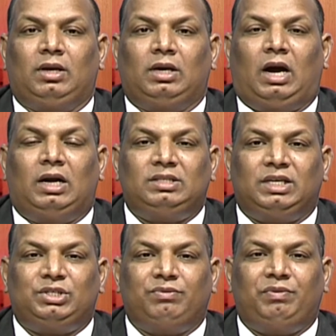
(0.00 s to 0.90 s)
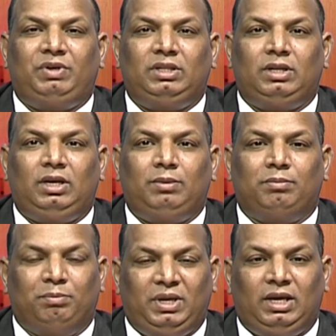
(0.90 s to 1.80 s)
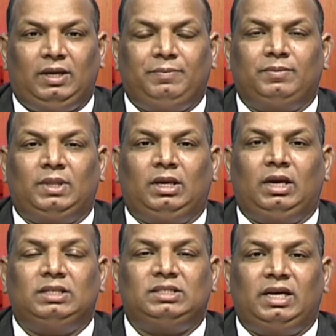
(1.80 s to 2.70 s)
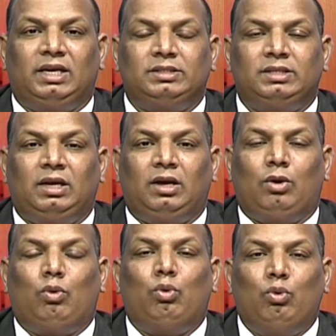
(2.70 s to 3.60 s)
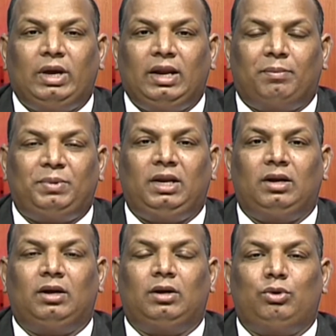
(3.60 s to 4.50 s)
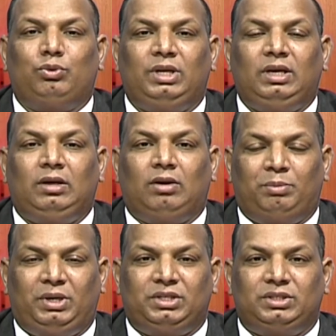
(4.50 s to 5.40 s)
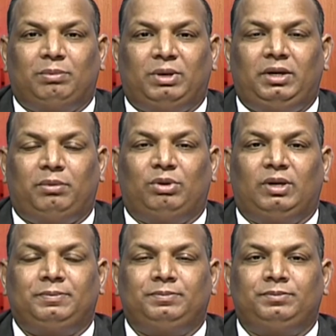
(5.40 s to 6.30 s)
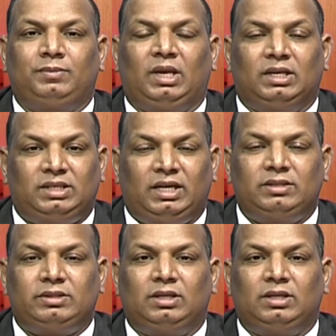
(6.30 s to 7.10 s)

Under section 53B, it says who can appeal to the Competition Appellate Tribunal. It says